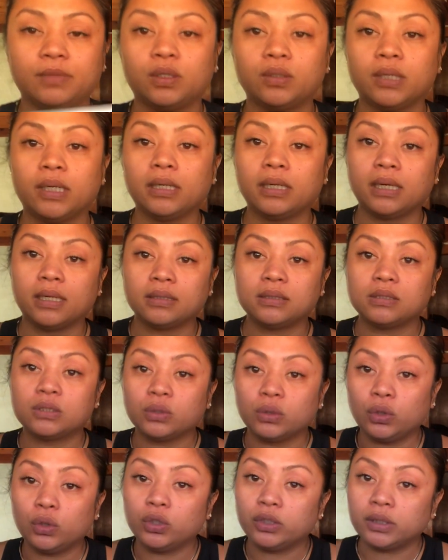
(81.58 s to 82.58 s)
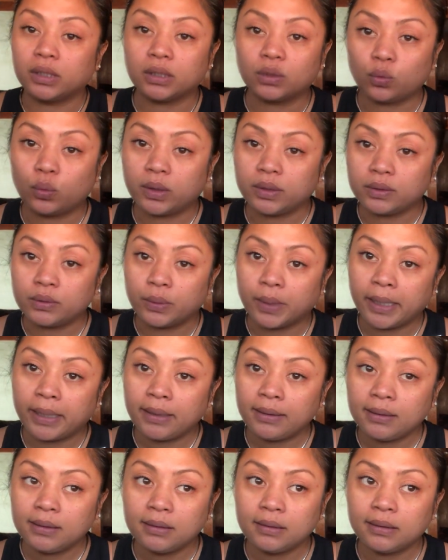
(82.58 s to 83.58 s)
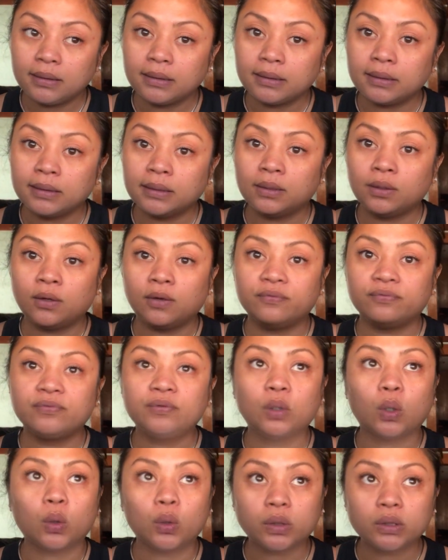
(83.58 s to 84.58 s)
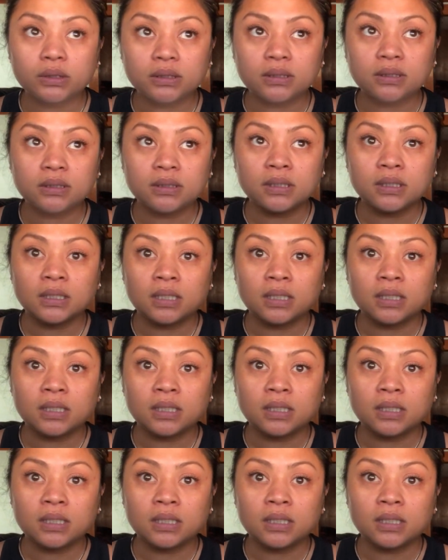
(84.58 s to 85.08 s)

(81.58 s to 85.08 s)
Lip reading: okay guys, so you're not wondering, of course,